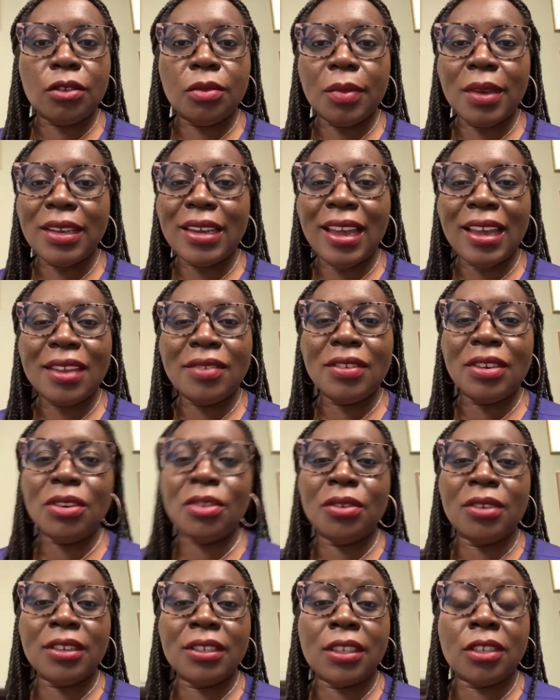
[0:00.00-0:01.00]
You may not even
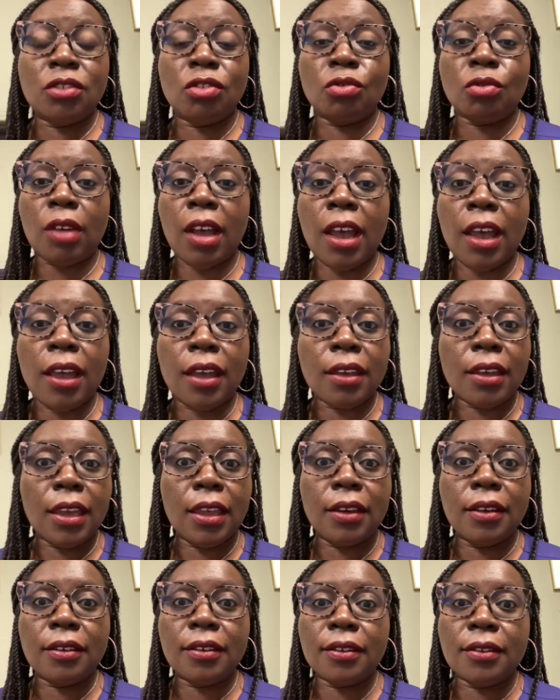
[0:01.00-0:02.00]
notice it's dry,
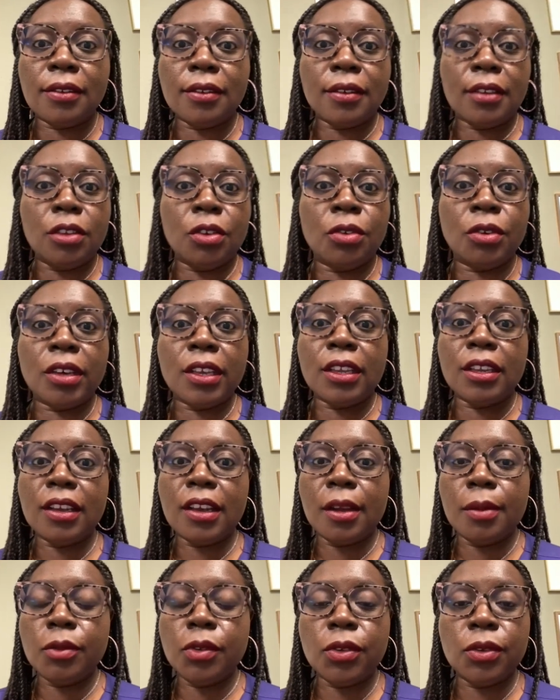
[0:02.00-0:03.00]
and you can
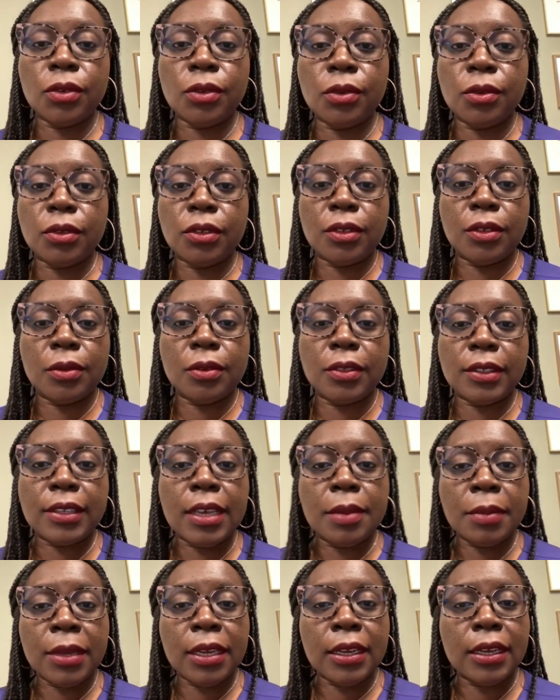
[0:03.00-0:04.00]
come to
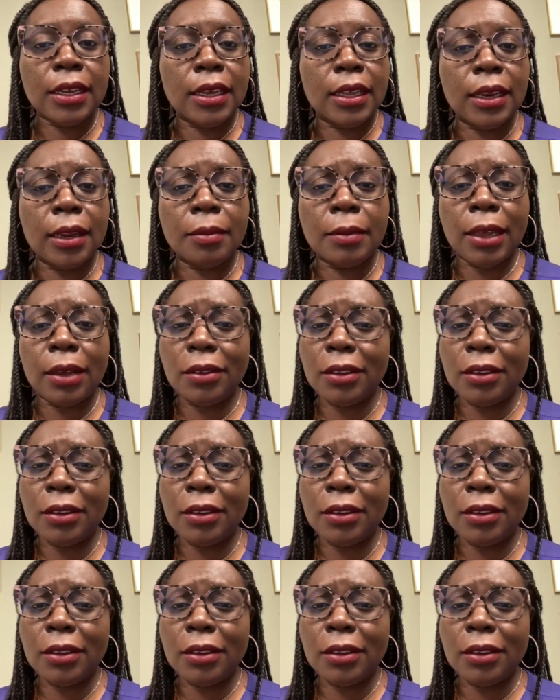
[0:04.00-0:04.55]
see me and I'm like,